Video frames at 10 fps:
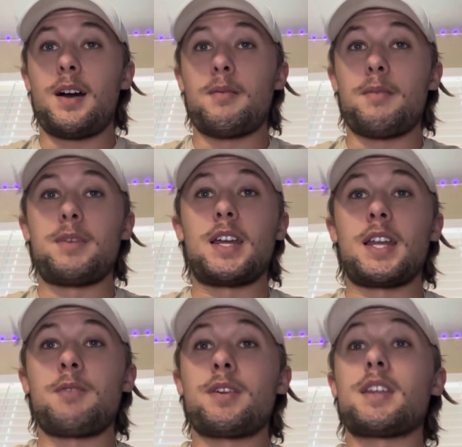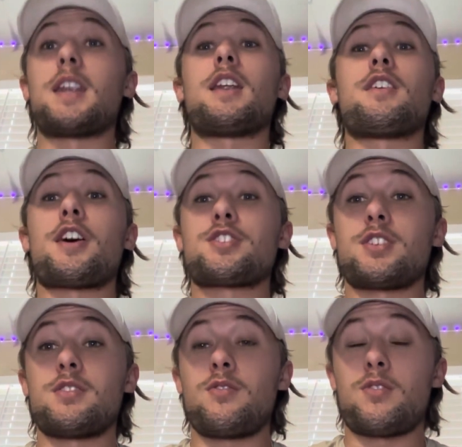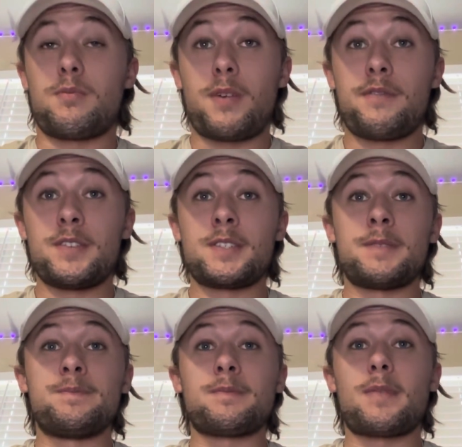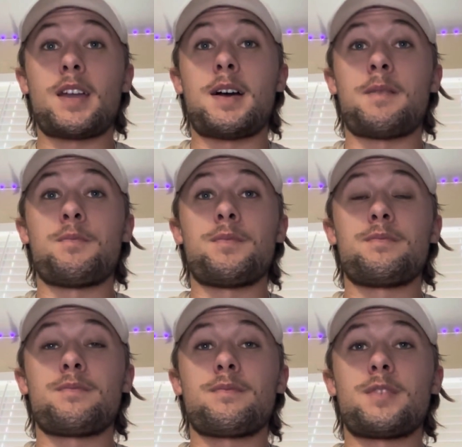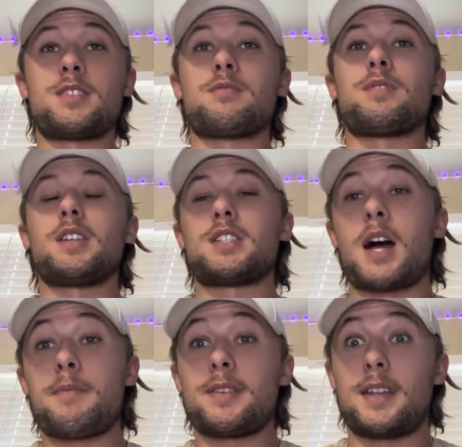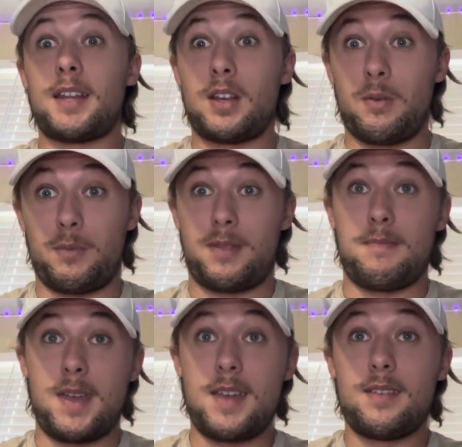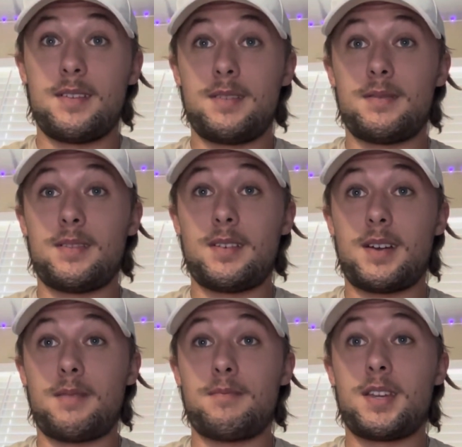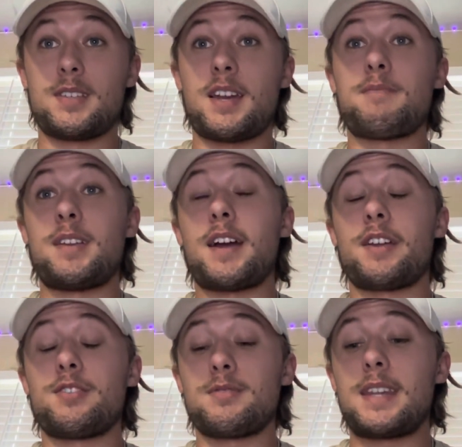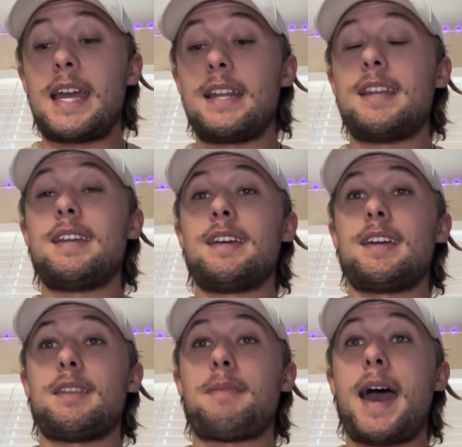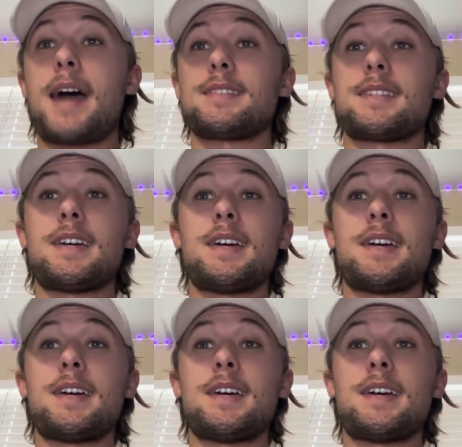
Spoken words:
beginning with an introduction or preface, this is really a topic that hit home with me because I've been diagnosed with ADD in the past.